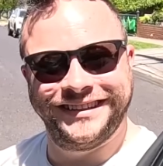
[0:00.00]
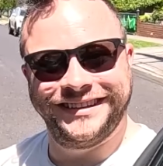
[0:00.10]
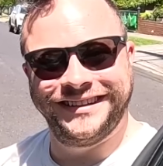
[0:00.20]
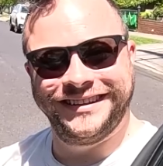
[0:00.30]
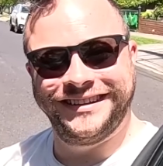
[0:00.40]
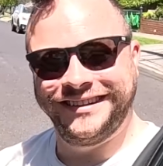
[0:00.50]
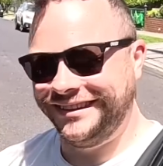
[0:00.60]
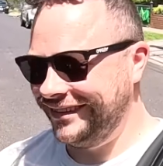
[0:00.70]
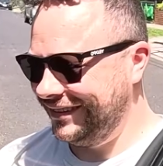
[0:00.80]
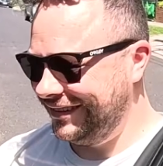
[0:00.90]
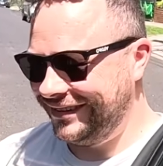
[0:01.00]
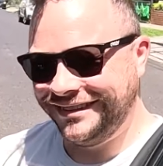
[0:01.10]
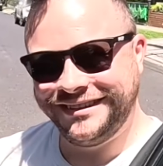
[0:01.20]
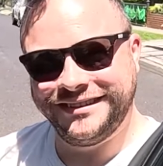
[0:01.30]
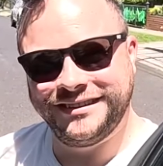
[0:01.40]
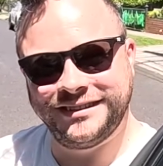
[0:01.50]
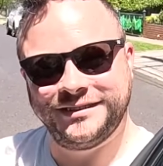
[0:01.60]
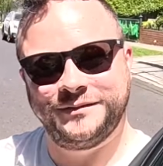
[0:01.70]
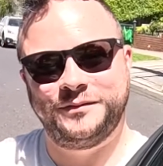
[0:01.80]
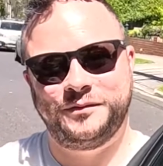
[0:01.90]
My brother lives
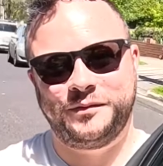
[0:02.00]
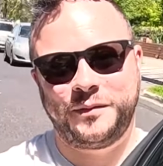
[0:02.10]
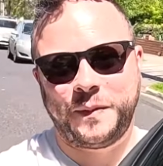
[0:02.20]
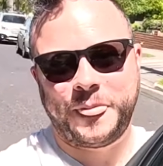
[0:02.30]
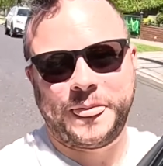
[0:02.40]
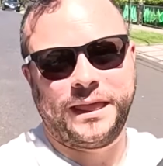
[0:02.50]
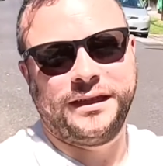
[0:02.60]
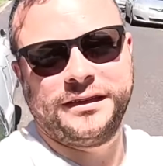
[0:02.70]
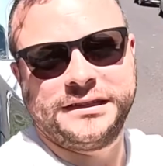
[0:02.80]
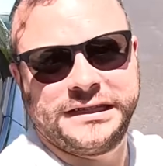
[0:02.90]
out here. How long have you been out here, Jack?